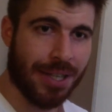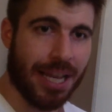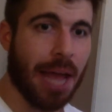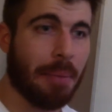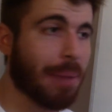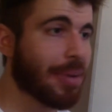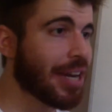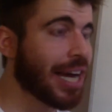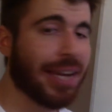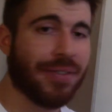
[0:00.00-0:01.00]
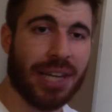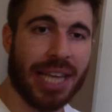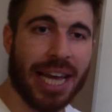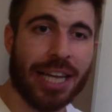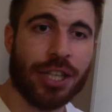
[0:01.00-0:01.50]
and maybe not even
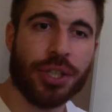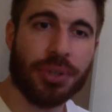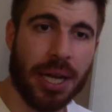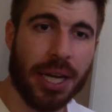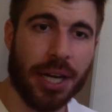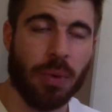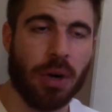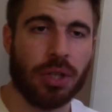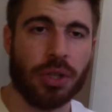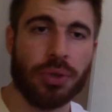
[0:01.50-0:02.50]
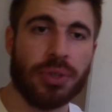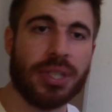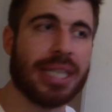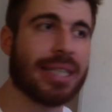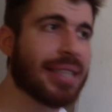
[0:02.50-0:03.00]
getting shredded while
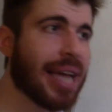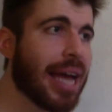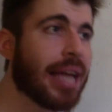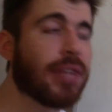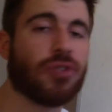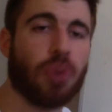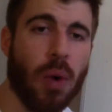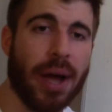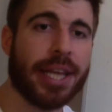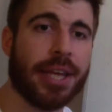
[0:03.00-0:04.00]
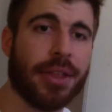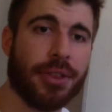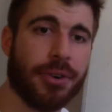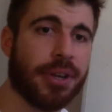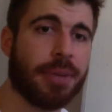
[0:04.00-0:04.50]
losing ten, twenty,
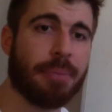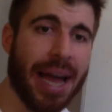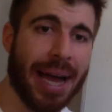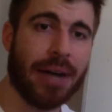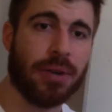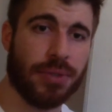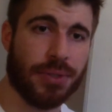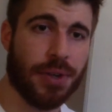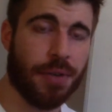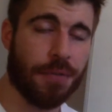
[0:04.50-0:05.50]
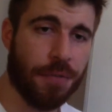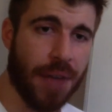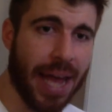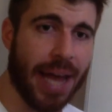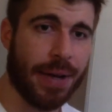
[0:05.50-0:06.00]
thirty pounds of
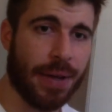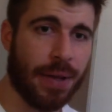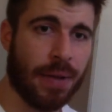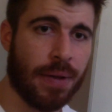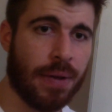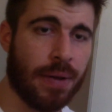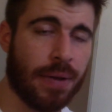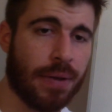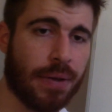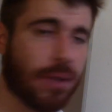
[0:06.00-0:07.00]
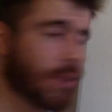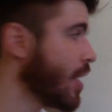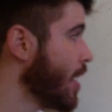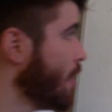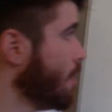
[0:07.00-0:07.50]
fat,
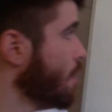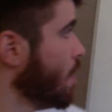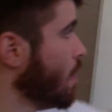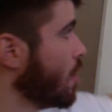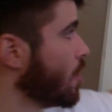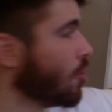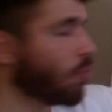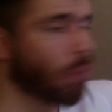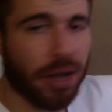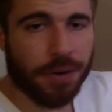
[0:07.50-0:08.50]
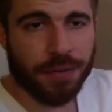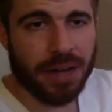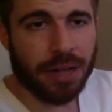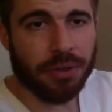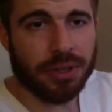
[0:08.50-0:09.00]
okay, you want to
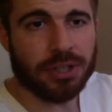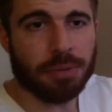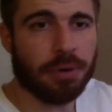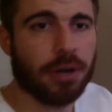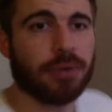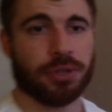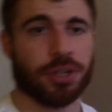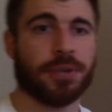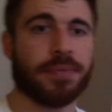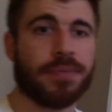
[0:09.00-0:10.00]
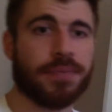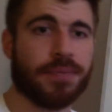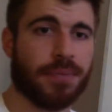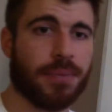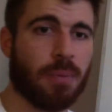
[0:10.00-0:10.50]
follow this approach.
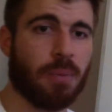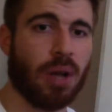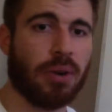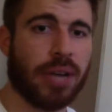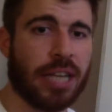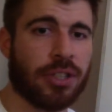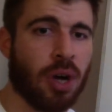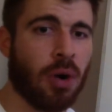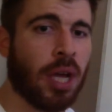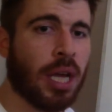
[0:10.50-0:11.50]
Okay, so